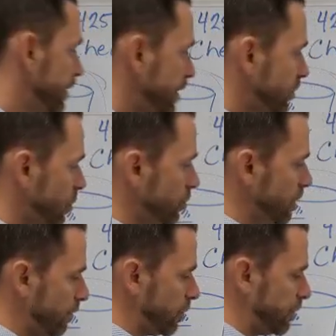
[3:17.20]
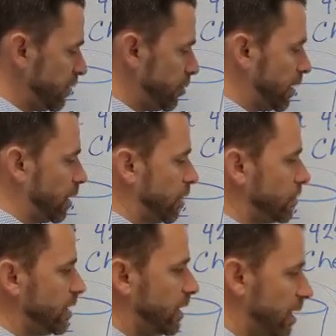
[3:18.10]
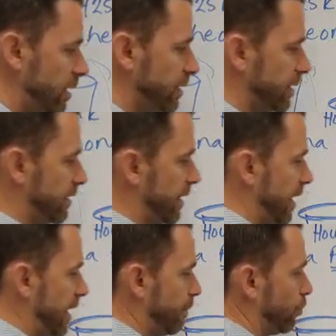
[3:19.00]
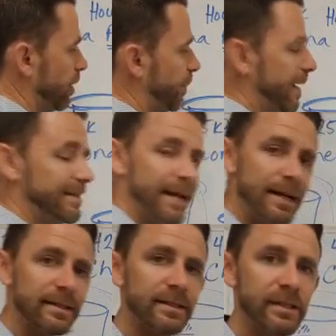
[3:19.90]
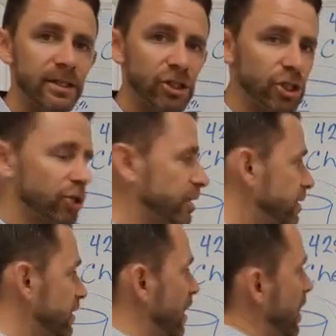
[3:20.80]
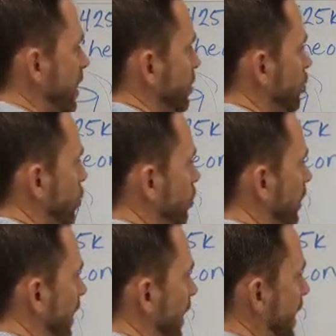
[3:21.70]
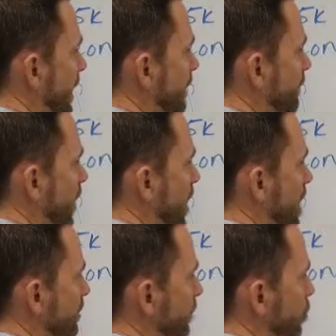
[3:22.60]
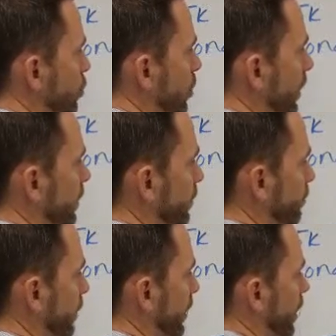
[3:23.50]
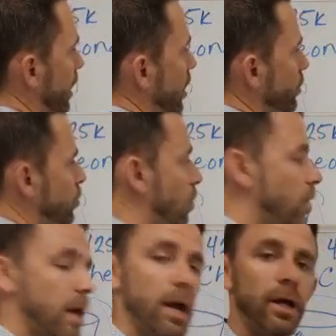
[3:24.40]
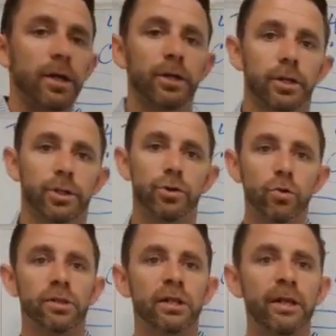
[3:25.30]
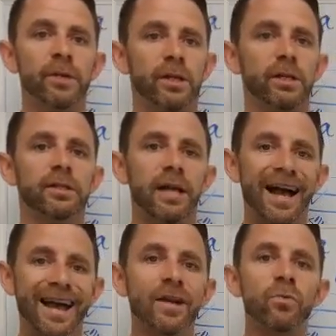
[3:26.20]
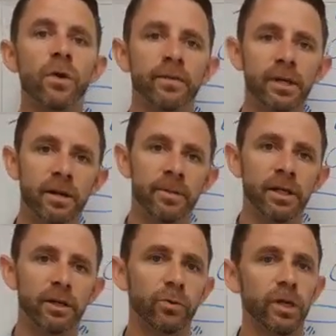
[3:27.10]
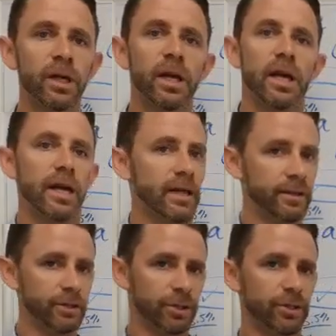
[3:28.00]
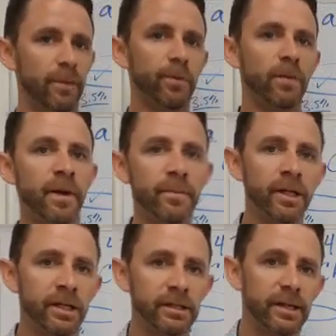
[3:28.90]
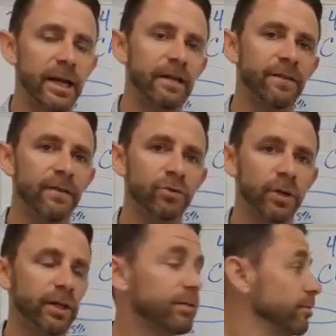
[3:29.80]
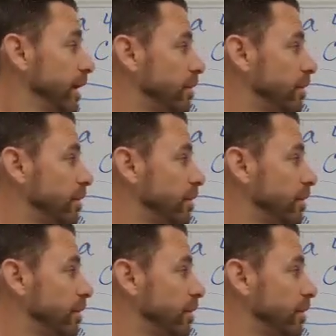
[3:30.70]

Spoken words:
These two numbers between closing costs and prepaid taxes and insurance total $85.23. So your dilemma is, I don't want to become a liquid and dump all my money into $85.23.